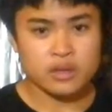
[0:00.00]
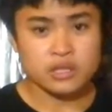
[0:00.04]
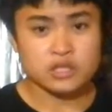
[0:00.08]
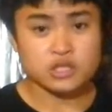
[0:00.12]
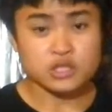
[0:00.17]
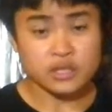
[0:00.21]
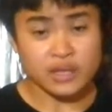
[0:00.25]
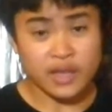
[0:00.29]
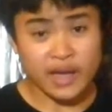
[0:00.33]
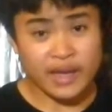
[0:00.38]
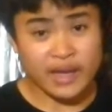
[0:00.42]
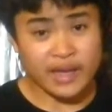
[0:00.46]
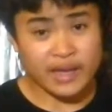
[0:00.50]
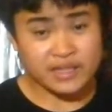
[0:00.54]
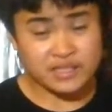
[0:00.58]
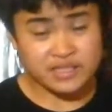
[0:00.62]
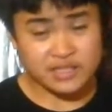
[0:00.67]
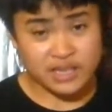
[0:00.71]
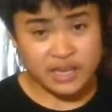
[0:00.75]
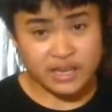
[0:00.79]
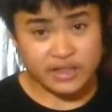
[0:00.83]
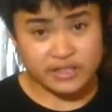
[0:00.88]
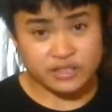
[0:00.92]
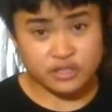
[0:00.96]
July
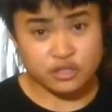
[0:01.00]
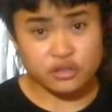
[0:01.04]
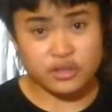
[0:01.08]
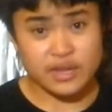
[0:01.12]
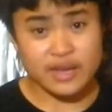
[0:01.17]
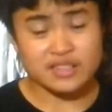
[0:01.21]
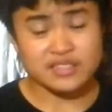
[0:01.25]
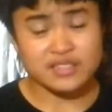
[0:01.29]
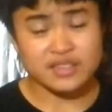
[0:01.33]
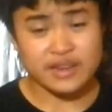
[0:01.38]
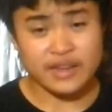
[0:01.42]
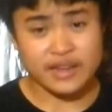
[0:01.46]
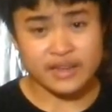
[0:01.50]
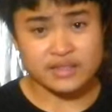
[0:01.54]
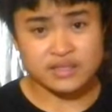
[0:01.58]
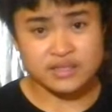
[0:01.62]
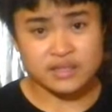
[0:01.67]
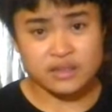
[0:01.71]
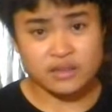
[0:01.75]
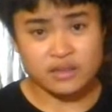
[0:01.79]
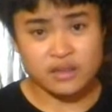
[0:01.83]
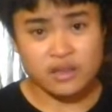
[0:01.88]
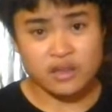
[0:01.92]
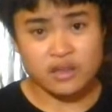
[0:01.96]
18th, 2008,
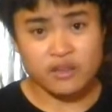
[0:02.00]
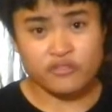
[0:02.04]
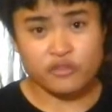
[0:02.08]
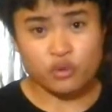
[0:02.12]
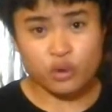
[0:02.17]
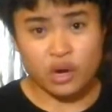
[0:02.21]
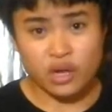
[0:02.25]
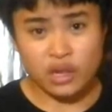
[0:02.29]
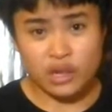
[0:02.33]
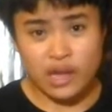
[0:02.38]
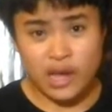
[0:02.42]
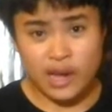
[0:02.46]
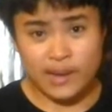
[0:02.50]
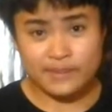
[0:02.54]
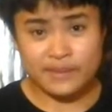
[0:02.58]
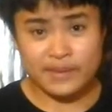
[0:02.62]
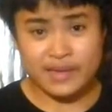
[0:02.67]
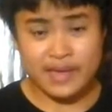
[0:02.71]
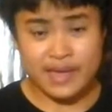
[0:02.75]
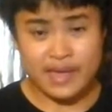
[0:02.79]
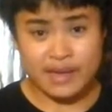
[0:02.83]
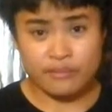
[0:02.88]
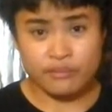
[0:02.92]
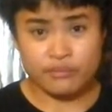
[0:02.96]
4 o'clock
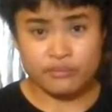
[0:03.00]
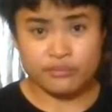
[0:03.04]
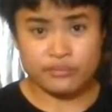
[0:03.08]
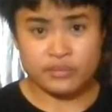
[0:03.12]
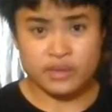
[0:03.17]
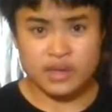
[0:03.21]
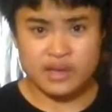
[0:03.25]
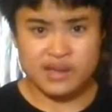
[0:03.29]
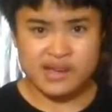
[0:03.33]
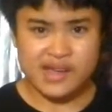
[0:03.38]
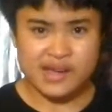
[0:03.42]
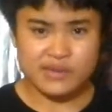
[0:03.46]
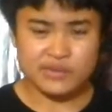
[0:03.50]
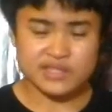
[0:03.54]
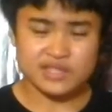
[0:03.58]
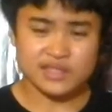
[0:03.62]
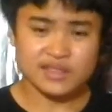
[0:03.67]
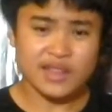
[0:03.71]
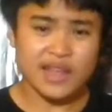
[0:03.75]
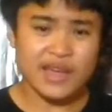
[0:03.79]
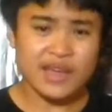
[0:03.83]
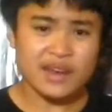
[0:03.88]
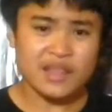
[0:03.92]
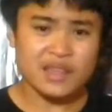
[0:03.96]
p.m. I was
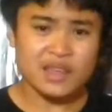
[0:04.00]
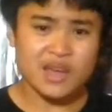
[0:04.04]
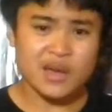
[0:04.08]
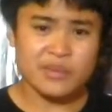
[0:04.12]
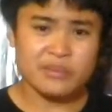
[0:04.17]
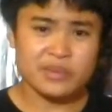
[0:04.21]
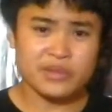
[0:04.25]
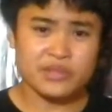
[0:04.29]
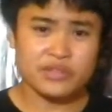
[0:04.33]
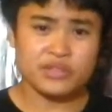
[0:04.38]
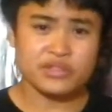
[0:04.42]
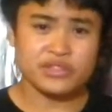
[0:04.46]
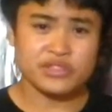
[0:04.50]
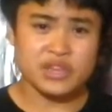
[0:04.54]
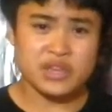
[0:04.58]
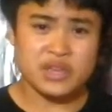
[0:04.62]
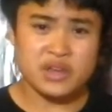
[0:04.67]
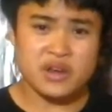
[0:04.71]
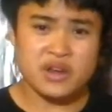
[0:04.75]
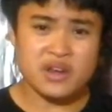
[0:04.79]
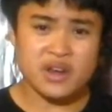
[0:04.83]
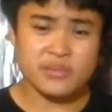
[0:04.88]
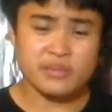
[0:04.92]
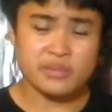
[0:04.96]
lining up in
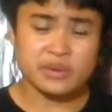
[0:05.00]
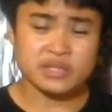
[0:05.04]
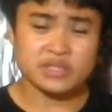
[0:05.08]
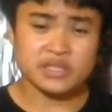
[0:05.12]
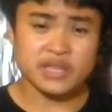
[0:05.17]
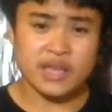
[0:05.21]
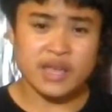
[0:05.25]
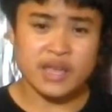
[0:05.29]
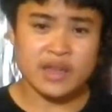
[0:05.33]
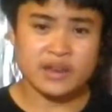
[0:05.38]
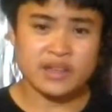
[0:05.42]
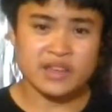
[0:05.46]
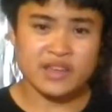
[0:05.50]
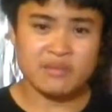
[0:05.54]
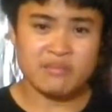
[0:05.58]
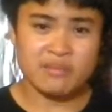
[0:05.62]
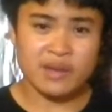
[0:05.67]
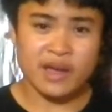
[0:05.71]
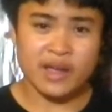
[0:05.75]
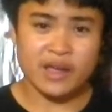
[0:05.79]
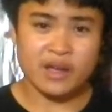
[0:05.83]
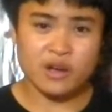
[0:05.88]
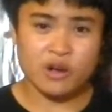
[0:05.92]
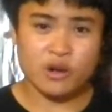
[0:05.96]
theater number 10 in
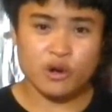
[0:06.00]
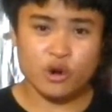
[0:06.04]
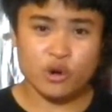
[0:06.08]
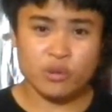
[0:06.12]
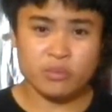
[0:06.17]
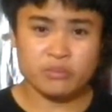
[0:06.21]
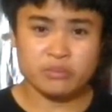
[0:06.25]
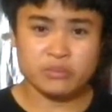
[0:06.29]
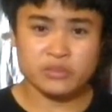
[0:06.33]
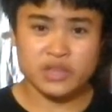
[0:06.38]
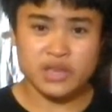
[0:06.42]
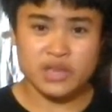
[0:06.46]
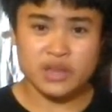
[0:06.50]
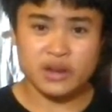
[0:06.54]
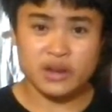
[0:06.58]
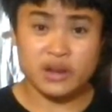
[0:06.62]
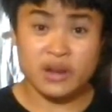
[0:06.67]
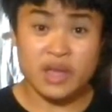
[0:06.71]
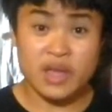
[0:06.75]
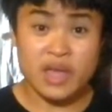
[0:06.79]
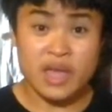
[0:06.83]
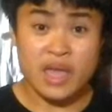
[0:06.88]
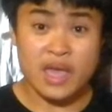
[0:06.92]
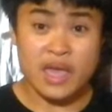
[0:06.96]
my home theater,
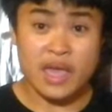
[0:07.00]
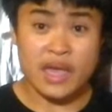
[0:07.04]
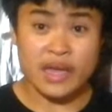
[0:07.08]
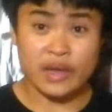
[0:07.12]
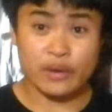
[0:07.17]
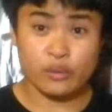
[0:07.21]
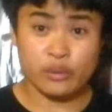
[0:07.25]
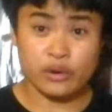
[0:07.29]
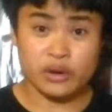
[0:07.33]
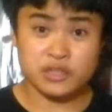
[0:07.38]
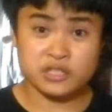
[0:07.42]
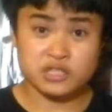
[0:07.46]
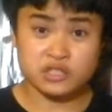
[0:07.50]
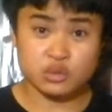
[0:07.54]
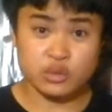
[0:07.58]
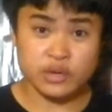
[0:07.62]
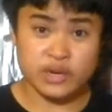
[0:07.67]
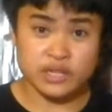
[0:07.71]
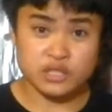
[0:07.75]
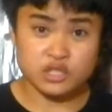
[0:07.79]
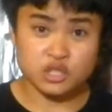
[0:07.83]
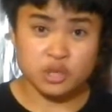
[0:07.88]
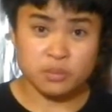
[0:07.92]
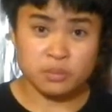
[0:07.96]
Edwards
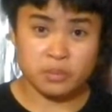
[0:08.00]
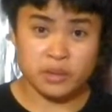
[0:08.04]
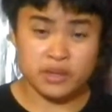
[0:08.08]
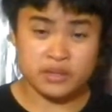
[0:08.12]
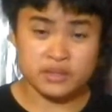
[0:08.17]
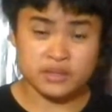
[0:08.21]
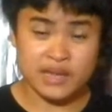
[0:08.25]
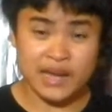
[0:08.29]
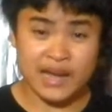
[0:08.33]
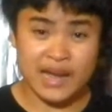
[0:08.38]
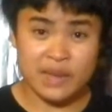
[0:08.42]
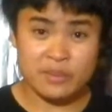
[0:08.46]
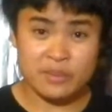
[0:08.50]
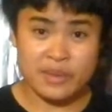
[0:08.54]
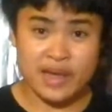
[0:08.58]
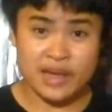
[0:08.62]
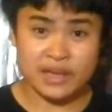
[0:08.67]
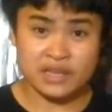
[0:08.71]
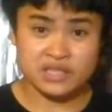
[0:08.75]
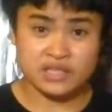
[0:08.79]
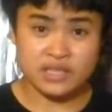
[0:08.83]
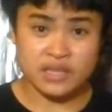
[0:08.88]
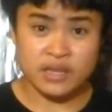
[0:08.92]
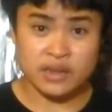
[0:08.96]
22 Plus
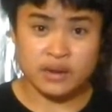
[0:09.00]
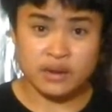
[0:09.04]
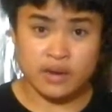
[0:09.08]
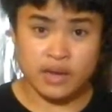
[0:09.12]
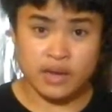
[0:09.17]
IMAX in